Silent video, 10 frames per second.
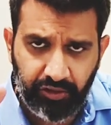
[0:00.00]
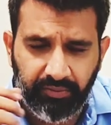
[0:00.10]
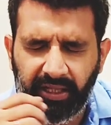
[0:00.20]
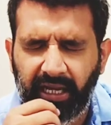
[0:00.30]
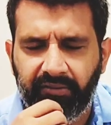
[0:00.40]

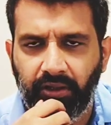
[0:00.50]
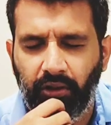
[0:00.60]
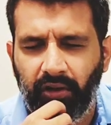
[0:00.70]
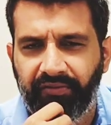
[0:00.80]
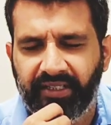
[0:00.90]
over there with a
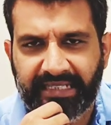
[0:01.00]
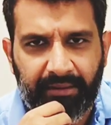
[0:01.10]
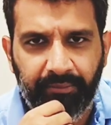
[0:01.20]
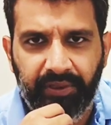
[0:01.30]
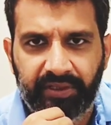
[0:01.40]
lot of
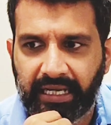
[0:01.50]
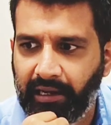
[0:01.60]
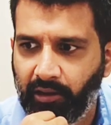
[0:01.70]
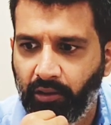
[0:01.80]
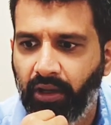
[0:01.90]
examples
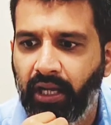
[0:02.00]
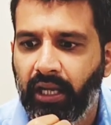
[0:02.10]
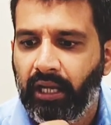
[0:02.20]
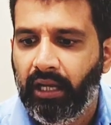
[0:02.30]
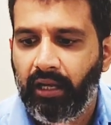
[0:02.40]
how
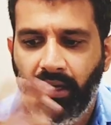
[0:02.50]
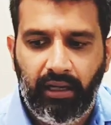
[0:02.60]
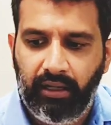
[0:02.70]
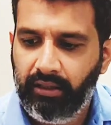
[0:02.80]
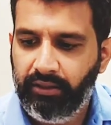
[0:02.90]

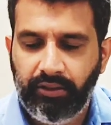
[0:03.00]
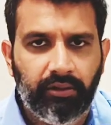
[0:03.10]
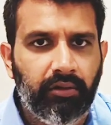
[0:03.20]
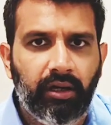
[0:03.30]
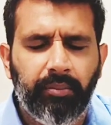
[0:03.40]

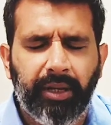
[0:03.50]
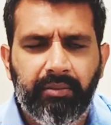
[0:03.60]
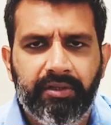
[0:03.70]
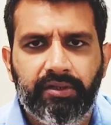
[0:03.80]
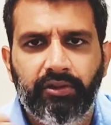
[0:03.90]

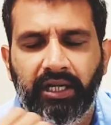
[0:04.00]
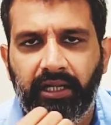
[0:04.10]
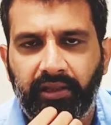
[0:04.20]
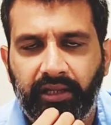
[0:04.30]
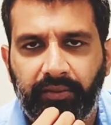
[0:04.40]
Paramahansa
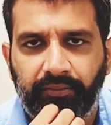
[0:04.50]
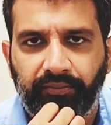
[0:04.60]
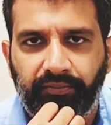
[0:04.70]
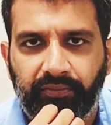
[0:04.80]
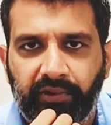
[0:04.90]
Yogananda,
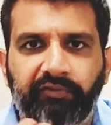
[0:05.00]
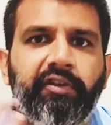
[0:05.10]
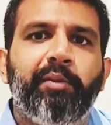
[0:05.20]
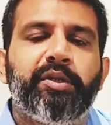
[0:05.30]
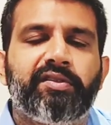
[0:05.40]
the
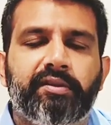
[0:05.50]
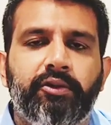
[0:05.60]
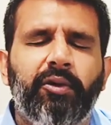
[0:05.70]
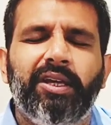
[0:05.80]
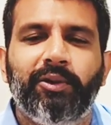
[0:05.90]
famous
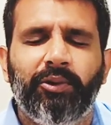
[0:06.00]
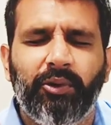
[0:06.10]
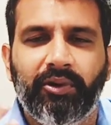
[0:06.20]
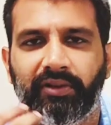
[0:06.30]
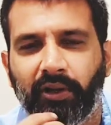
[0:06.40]
yogi who
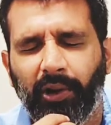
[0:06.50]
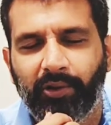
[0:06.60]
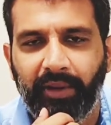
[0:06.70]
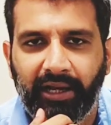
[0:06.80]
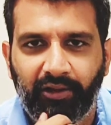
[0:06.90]
wrote
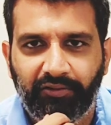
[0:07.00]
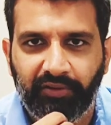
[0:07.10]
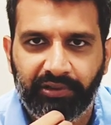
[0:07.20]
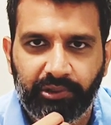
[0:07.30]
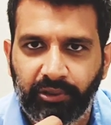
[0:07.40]
Autobiography
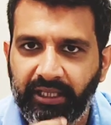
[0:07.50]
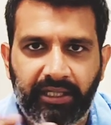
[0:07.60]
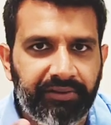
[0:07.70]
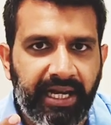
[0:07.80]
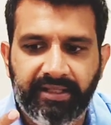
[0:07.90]
of a Yogi,
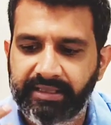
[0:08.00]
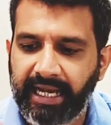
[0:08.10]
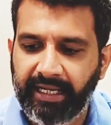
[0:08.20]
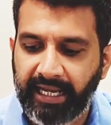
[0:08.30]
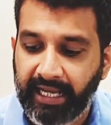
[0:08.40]
he writes
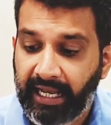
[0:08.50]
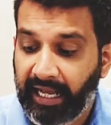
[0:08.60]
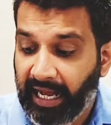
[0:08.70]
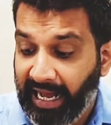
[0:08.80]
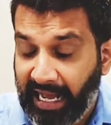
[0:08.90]
that
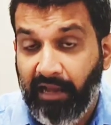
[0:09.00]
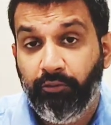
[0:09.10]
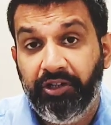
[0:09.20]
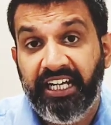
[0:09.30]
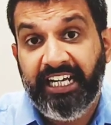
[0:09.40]
I
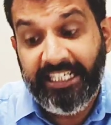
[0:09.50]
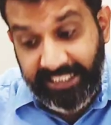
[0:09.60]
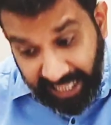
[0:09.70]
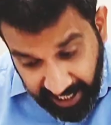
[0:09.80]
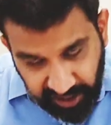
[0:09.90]
would
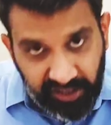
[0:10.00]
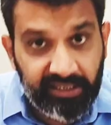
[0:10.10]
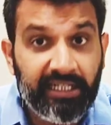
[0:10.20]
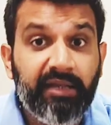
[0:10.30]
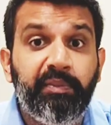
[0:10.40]

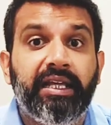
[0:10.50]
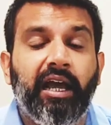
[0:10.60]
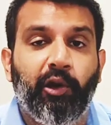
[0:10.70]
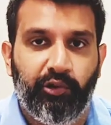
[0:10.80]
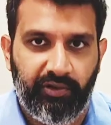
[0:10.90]
intentionally pick
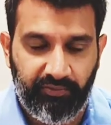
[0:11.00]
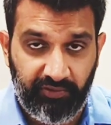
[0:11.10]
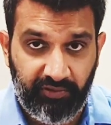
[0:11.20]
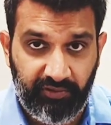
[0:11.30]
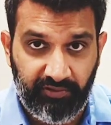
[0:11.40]
out
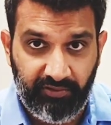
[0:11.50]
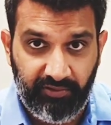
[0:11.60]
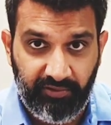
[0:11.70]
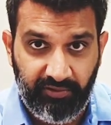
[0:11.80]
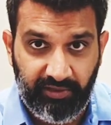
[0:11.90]

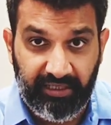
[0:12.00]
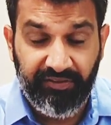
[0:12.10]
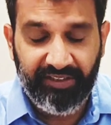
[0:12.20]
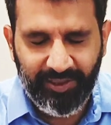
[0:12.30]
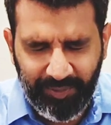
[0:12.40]

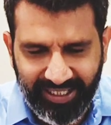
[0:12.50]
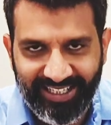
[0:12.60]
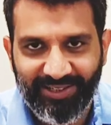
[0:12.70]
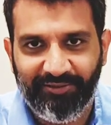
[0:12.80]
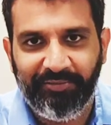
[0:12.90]
difficult
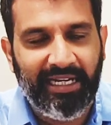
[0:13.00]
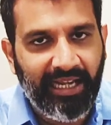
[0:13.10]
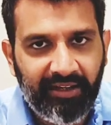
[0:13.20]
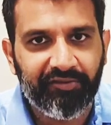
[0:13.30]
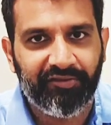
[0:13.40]
periods of my
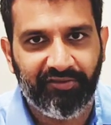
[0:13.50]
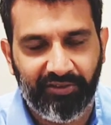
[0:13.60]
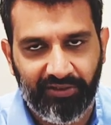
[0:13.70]
life.